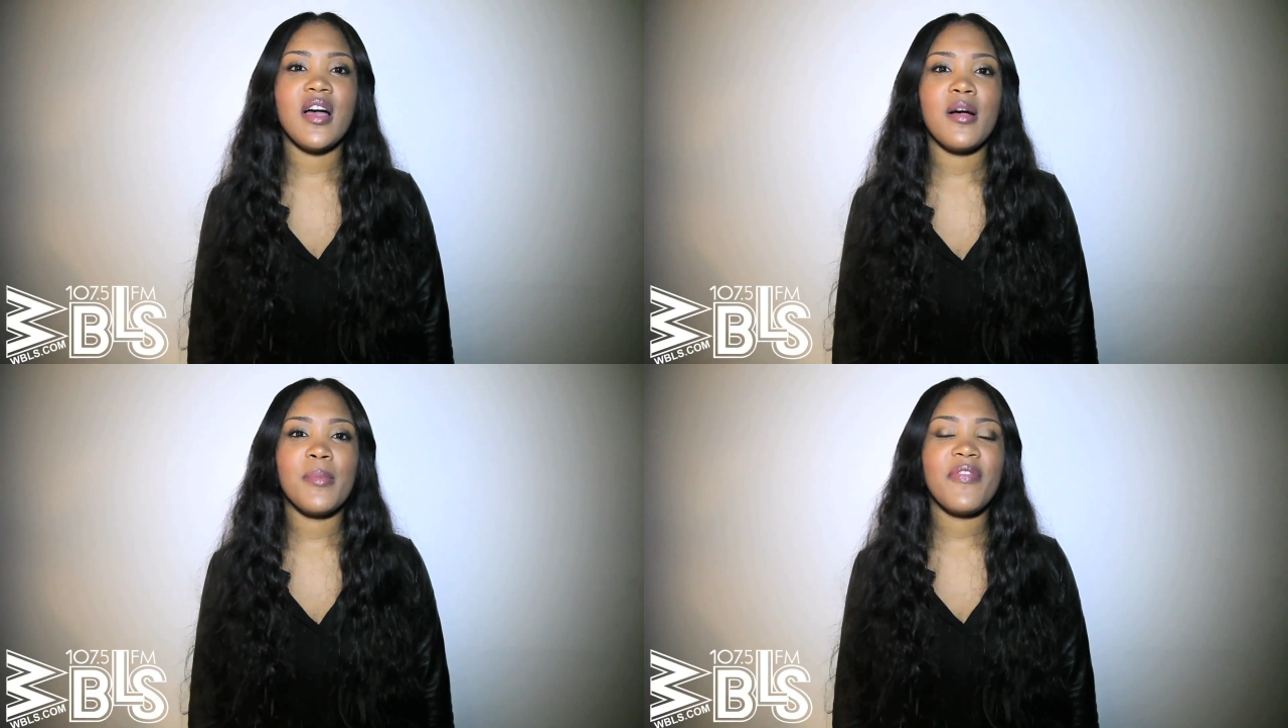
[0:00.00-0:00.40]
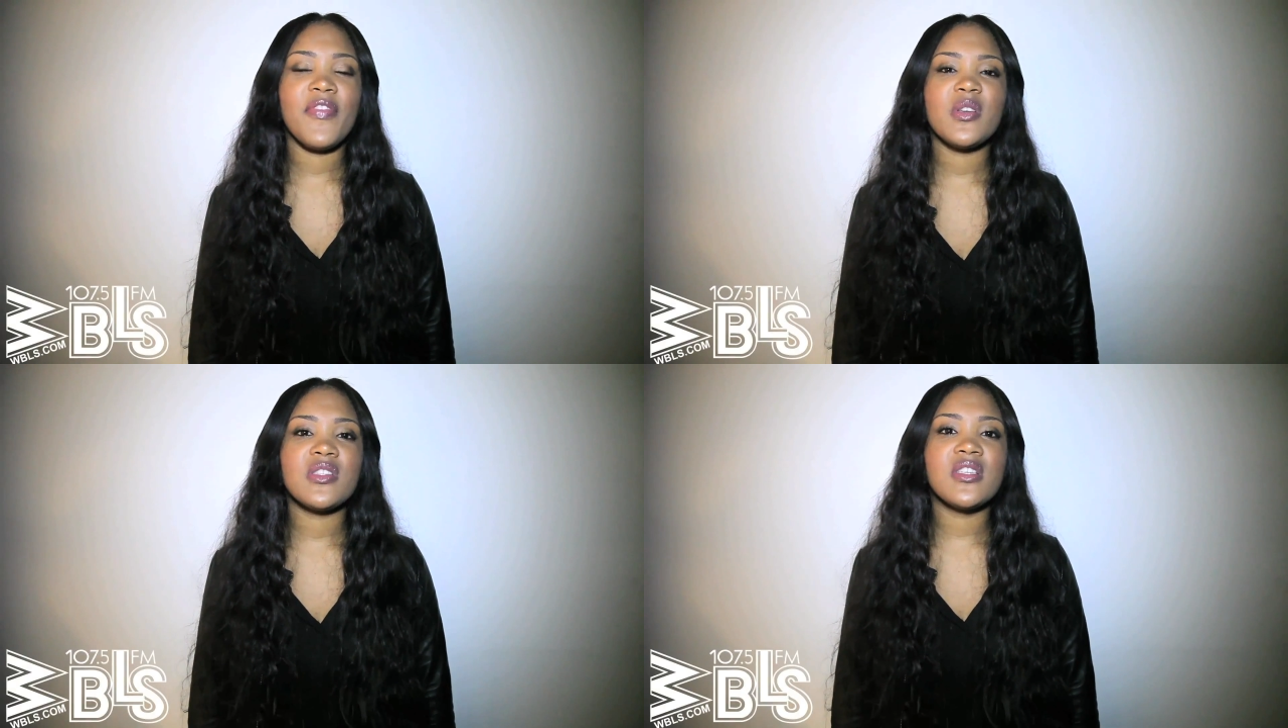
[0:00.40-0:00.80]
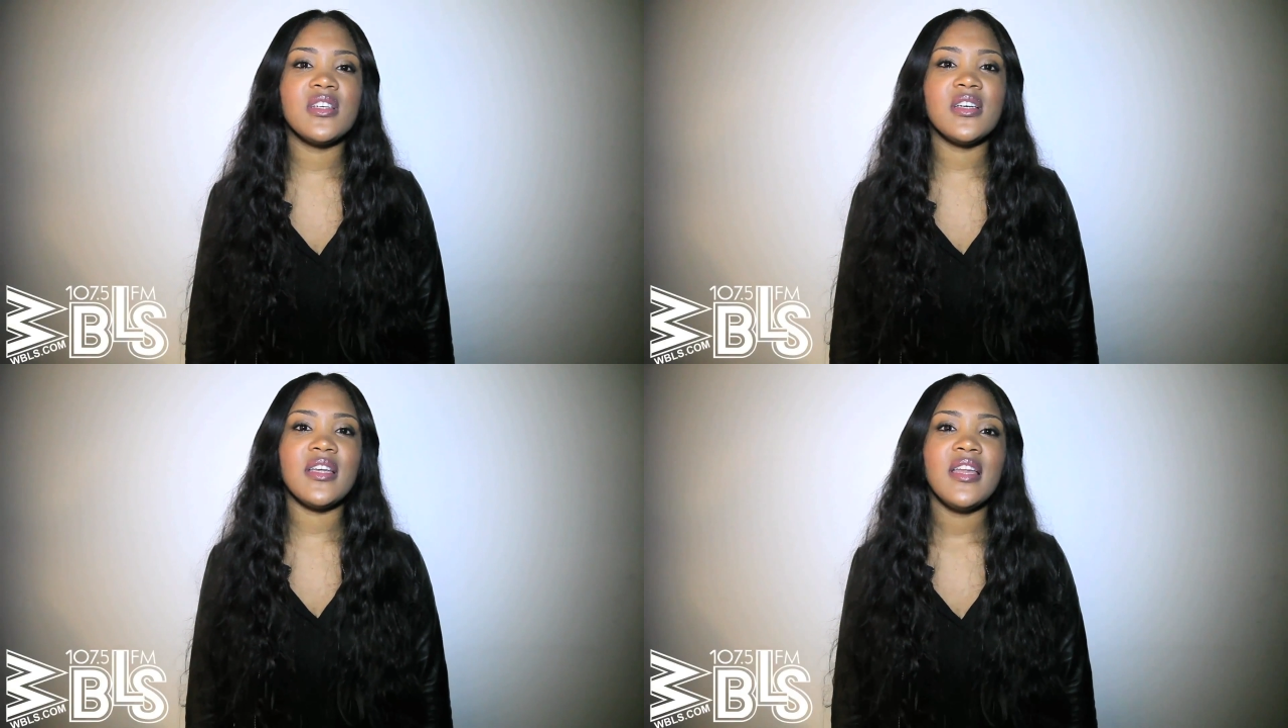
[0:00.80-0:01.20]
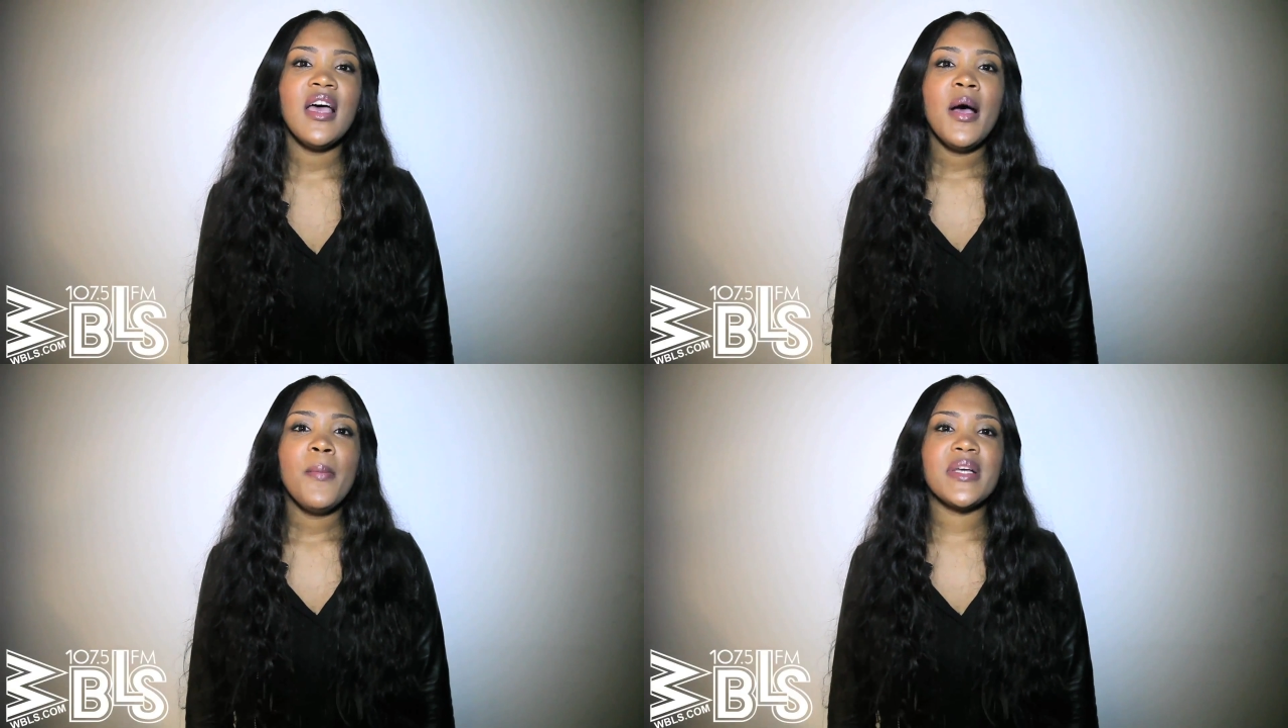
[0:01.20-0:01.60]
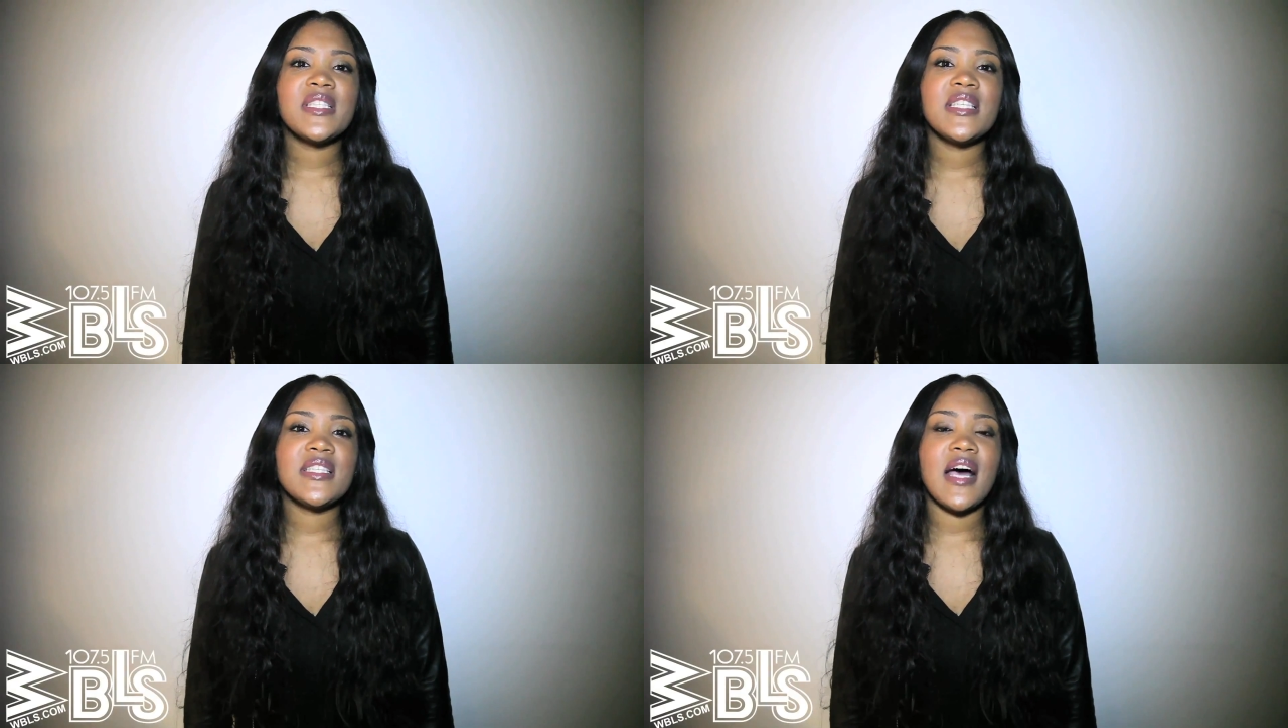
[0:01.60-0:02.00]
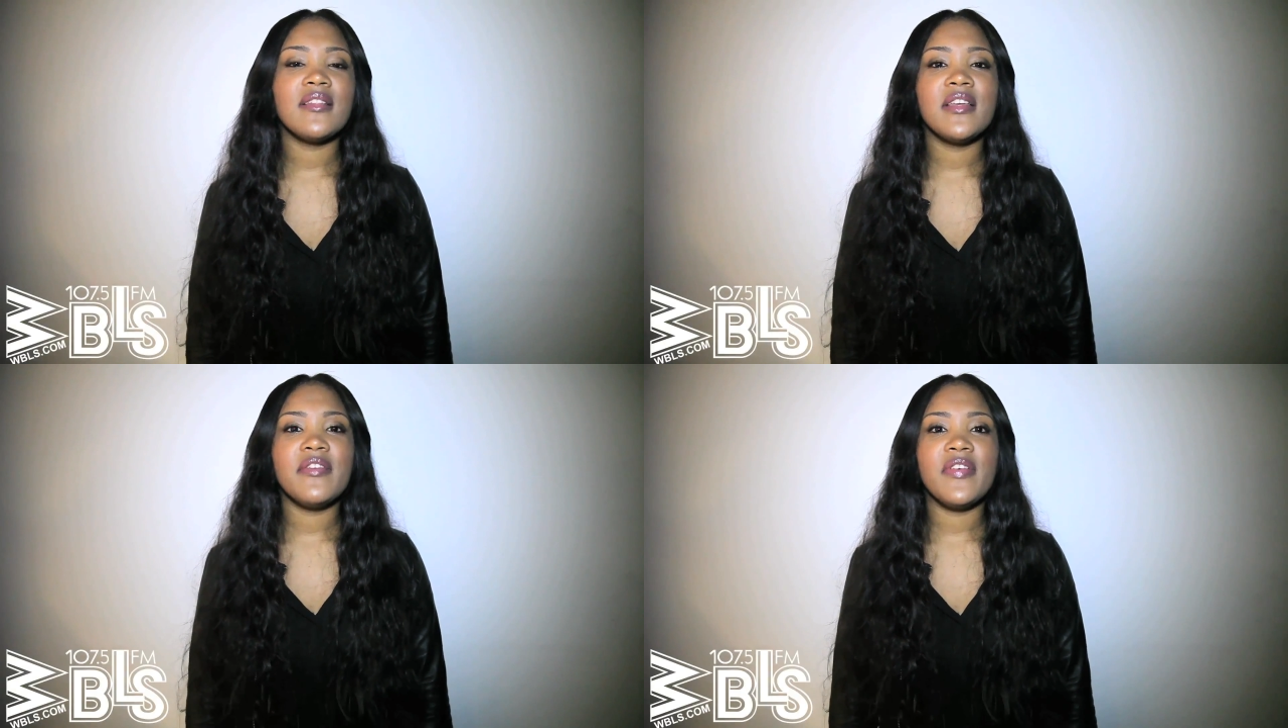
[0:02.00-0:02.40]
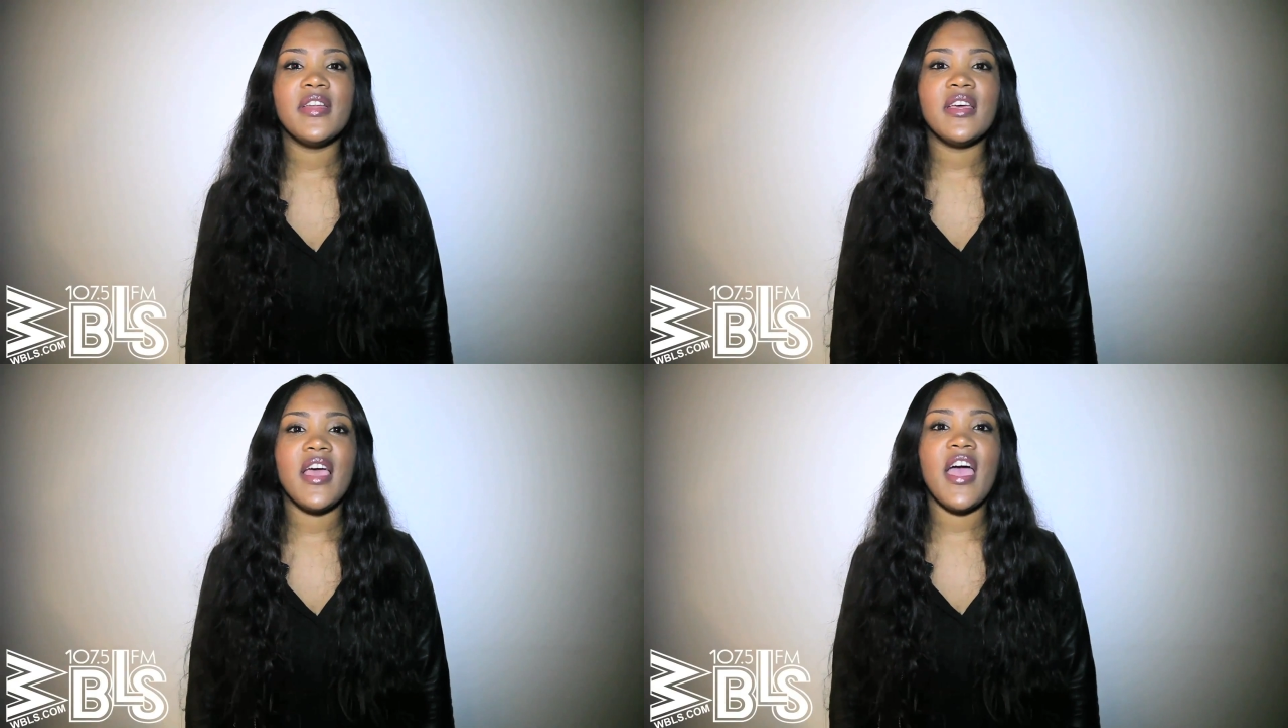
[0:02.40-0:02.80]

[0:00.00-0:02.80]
Um, it feels good, but since I live in it